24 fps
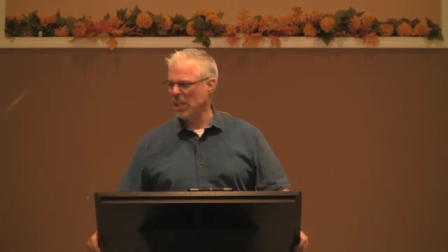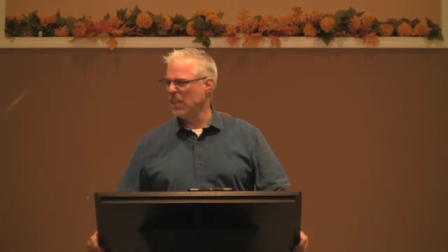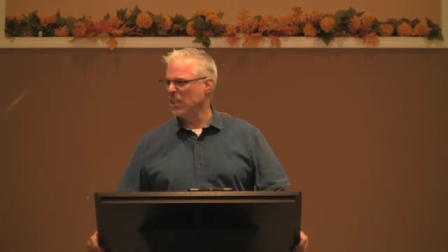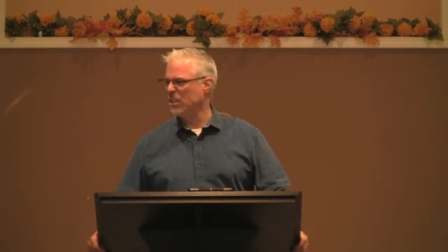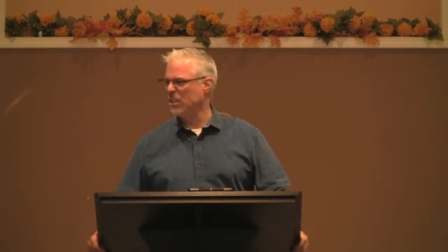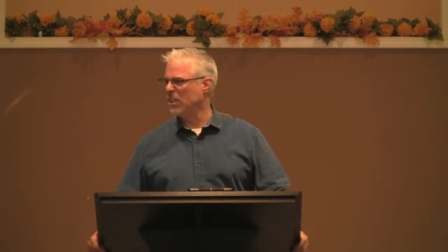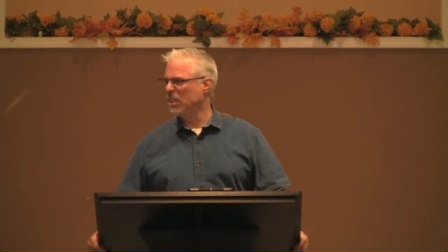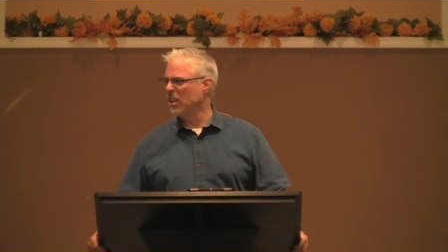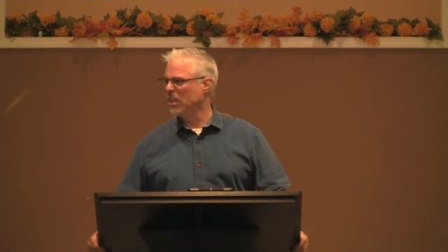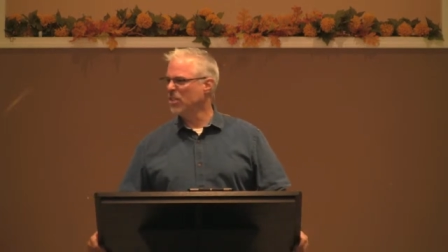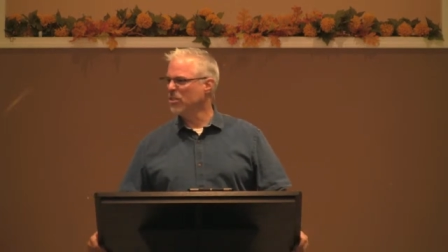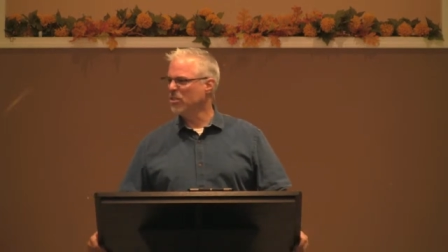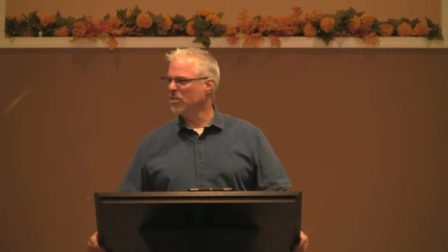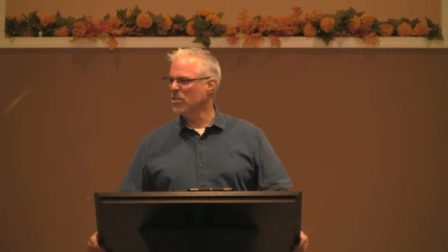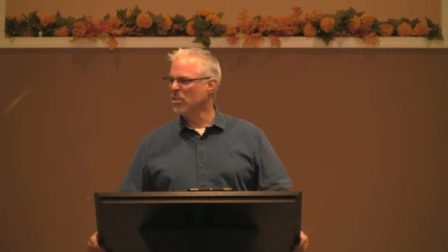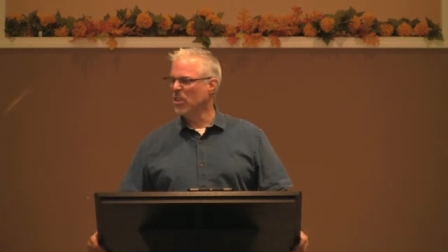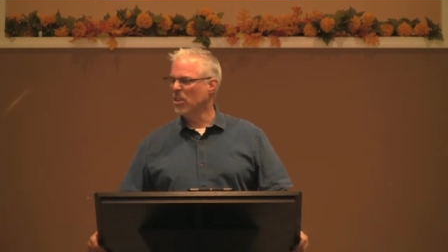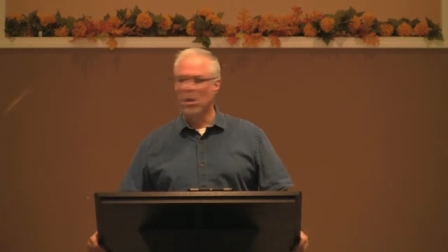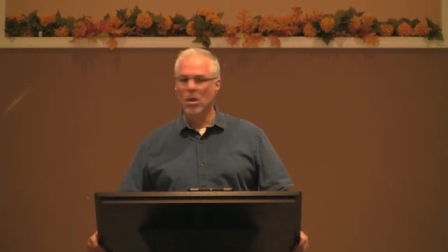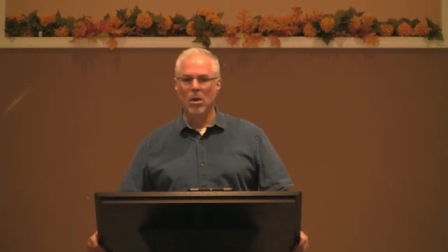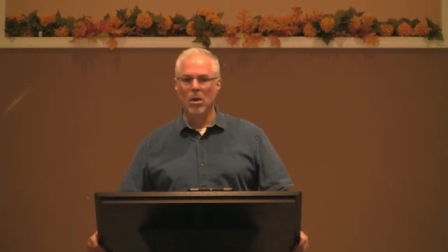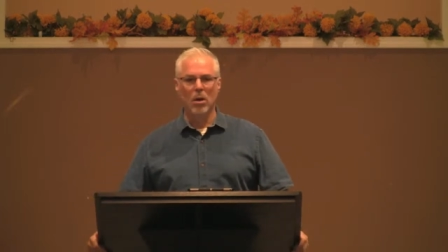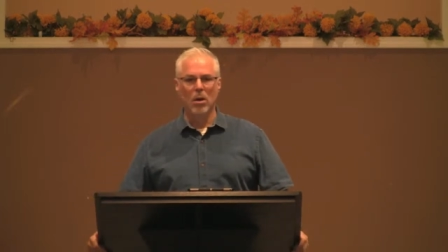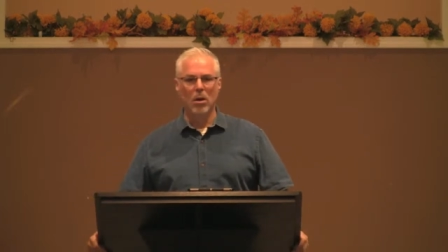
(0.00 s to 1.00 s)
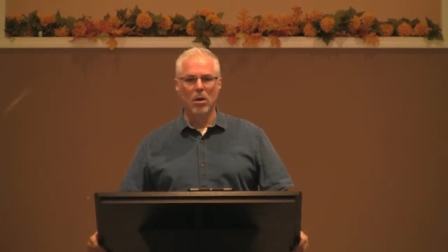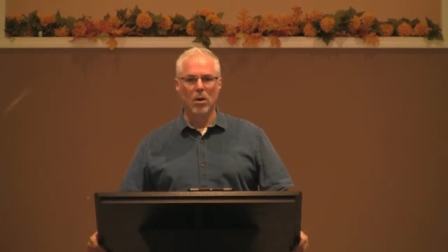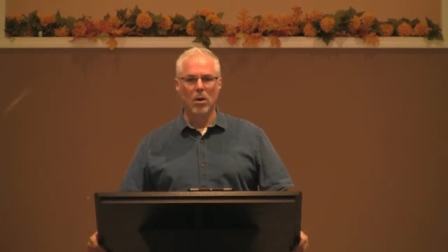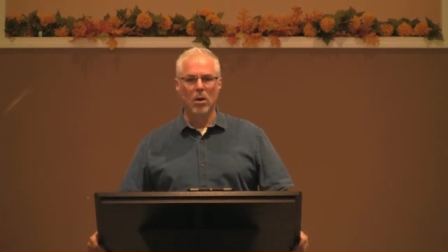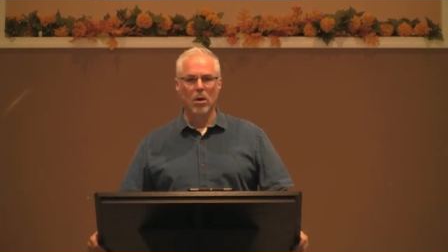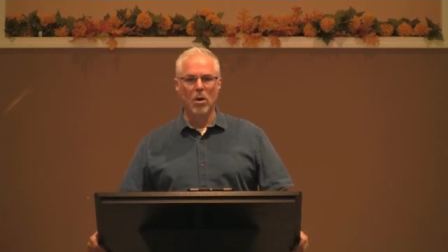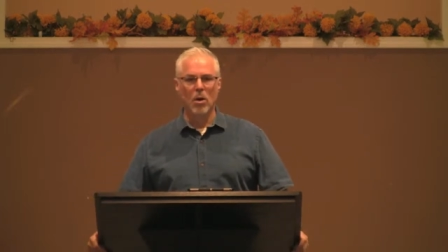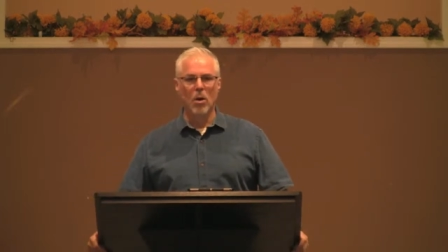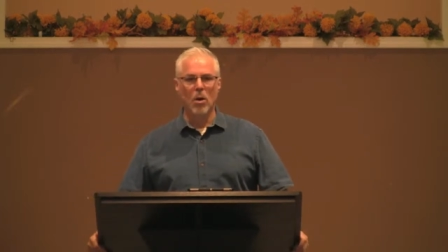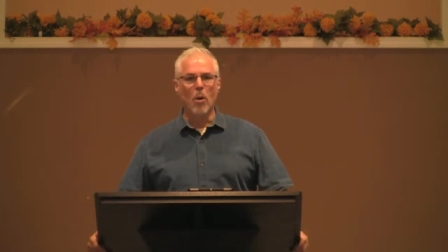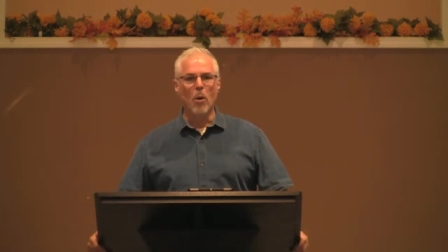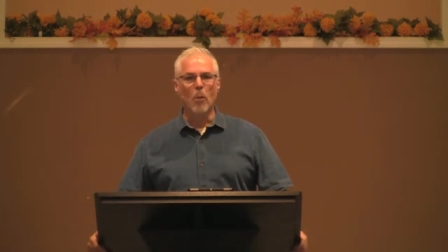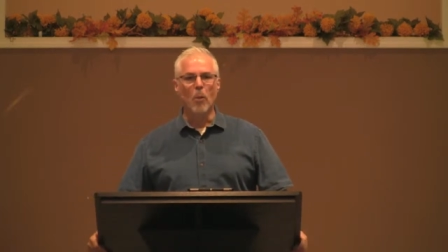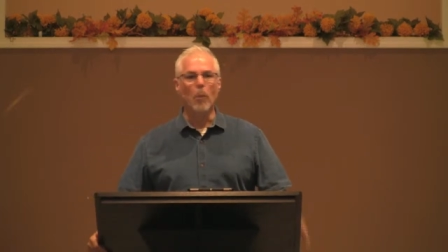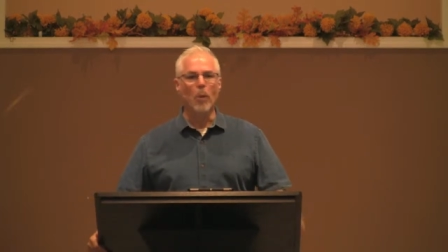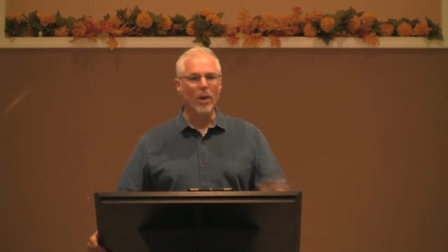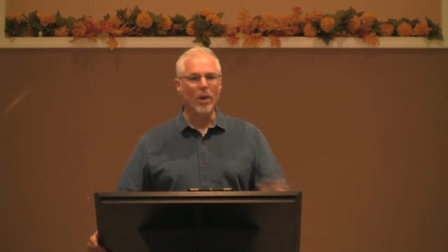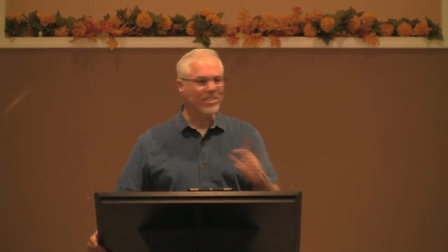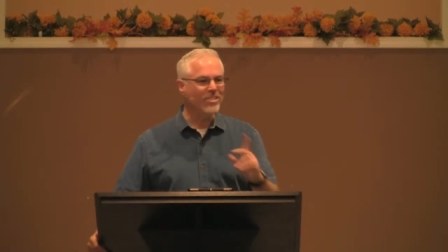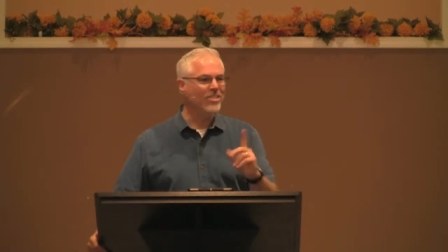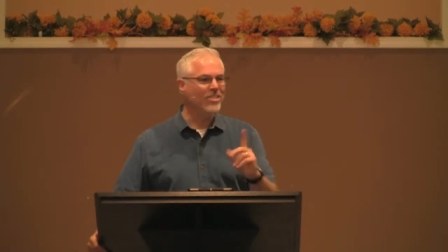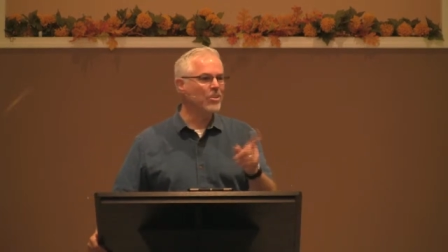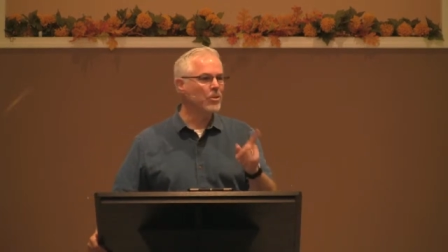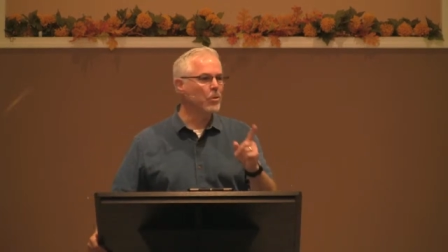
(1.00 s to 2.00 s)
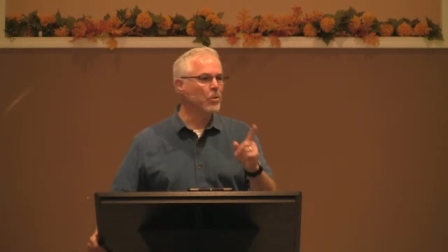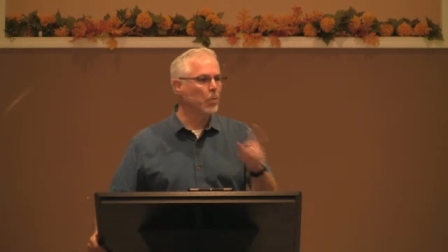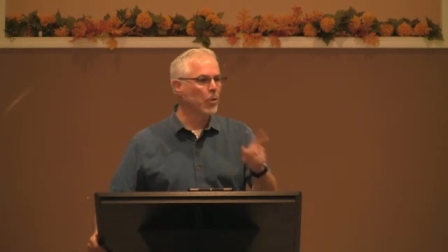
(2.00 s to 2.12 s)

to eat this. What did,